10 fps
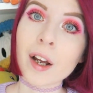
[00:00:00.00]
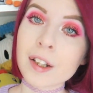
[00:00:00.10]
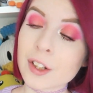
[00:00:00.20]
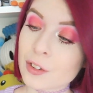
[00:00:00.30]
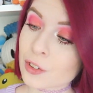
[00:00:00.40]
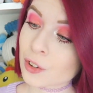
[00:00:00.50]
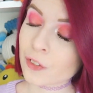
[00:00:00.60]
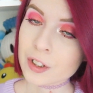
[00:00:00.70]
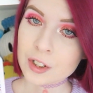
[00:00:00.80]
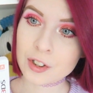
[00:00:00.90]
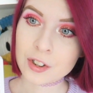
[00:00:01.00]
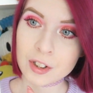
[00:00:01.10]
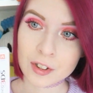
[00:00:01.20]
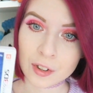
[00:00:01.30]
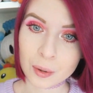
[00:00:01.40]
I need to finish
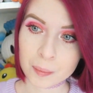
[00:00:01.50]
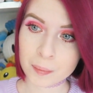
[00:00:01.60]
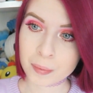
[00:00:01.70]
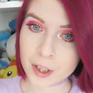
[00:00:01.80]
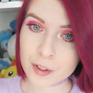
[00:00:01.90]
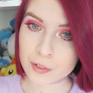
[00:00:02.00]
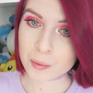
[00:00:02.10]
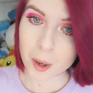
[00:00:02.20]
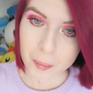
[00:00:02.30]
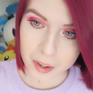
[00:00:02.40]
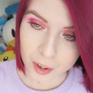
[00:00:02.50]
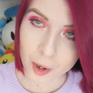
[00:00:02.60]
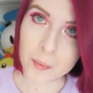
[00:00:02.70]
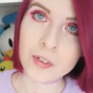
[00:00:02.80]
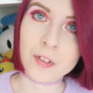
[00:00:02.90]
this, so please remind me in the
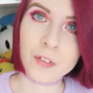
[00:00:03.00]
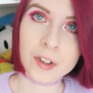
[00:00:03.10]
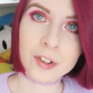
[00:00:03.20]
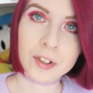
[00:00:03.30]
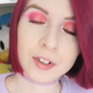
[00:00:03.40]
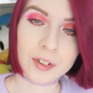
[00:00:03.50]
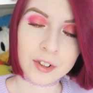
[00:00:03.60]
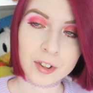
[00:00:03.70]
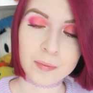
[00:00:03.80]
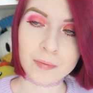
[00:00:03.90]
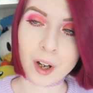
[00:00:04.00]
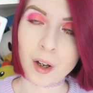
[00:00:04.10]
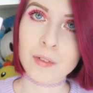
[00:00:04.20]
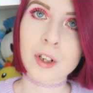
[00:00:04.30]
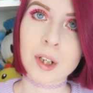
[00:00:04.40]
comments to finish this, because
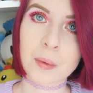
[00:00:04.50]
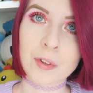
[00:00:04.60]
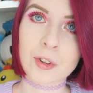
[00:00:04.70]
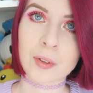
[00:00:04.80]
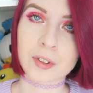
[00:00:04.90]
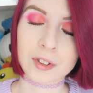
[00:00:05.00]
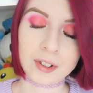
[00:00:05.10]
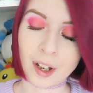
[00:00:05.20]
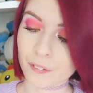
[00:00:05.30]
I really want to, I just